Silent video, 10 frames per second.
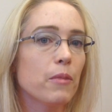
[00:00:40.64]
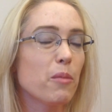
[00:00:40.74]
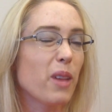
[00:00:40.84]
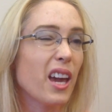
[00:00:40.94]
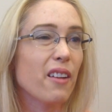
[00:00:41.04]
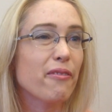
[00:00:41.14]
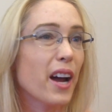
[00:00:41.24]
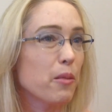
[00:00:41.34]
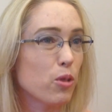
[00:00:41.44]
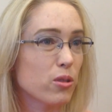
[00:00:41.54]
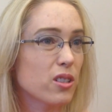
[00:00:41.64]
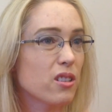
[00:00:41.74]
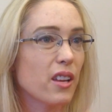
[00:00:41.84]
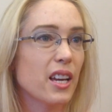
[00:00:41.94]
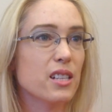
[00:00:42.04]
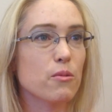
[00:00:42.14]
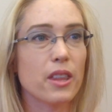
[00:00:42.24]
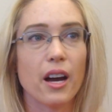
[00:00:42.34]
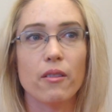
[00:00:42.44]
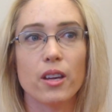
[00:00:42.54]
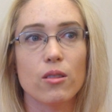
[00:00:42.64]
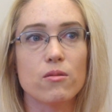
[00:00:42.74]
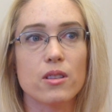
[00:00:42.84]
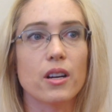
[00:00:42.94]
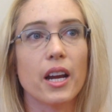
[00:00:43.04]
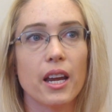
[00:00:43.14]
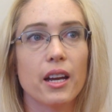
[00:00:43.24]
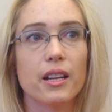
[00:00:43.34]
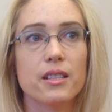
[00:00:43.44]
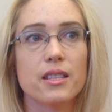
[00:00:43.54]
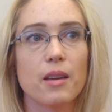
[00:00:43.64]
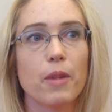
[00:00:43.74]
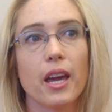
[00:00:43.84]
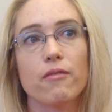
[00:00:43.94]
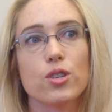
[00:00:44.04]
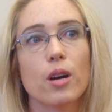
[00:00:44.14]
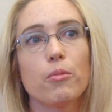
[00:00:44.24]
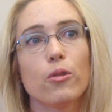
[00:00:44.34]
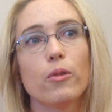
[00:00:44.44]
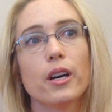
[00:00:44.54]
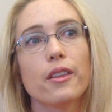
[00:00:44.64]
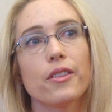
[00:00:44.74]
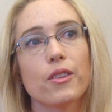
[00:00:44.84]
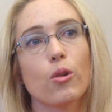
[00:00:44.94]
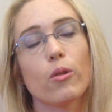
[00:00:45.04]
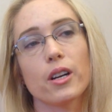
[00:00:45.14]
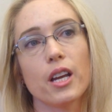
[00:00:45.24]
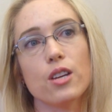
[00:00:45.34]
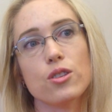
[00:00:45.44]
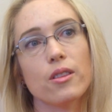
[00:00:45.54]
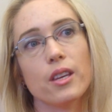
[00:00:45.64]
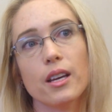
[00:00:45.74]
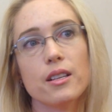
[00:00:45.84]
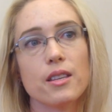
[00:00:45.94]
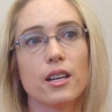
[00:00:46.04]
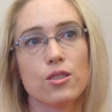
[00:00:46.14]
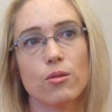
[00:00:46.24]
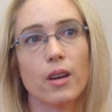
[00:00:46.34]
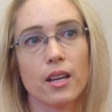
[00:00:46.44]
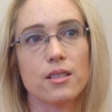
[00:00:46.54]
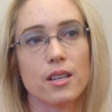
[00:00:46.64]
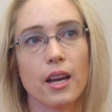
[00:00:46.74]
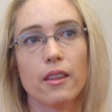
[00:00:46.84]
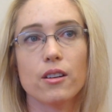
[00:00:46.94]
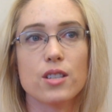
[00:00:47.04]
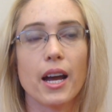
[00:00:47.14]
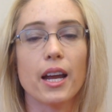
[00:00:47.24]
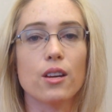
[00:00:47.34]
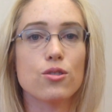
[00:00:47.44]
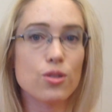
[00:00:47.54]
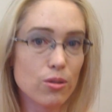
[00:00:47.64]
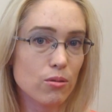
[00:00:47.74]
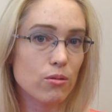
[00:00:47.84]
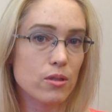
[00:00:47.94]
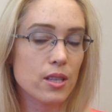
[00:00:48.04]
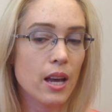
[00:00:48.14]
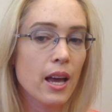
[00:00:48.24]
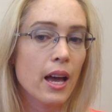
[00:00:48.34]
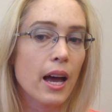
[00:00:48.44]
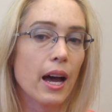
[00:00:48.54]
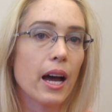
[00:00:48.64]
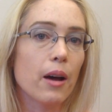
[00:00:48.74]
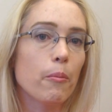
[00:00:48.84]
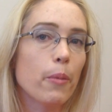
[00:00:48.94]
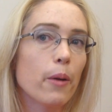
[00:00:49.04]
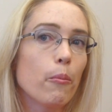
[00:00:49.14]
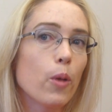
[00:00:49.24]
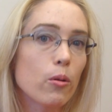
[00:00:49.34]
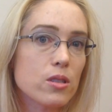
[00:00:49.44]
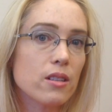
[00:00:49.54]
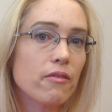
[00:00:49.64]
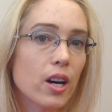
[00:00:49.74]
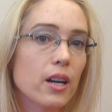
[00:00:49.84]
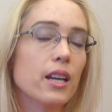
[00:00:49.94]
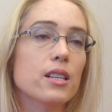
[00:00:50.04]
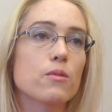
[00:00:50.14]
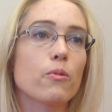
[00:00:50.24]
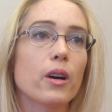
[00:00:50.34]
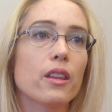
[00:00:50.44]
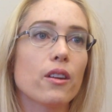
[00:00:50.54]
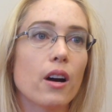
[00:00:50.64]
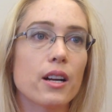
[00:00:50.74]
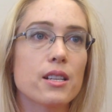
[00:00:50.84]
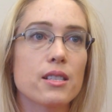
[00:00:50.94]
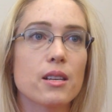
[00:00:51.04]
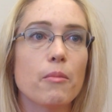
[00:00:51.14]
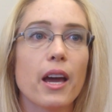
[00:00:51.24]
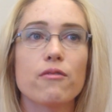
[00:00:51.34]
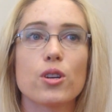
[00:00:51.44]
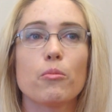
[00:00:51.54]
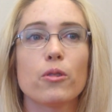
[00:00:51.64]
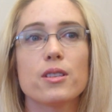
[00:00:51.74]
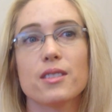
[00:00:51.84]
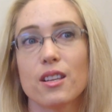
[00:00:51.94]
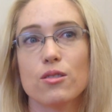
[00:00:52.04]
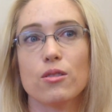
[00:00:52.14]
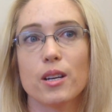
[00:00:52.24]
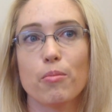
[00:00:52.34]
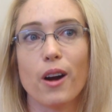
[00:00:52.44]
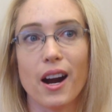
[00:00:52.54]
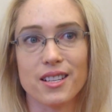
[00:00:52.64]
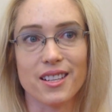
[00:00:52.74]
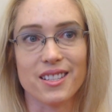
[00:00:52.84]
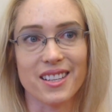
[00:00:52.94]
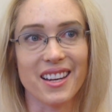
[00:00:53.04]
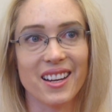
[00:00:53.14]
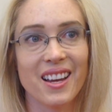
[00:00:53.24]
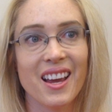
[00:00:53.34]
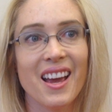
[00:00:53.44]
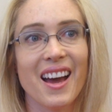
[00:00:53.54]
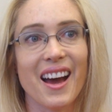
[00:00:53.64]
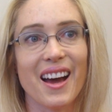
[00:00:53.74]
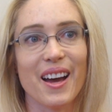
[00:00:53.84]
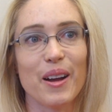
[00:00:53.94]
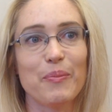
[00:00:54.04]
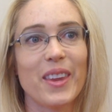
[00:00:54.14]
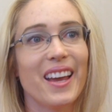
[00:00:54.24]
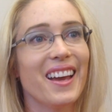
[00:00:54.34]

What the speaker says: they may have fine motor delays with how they use their hands. They may have trouble with coordination things like two hands together tying shoes. But most of our kids with autism have trouble with sensory processing. Um,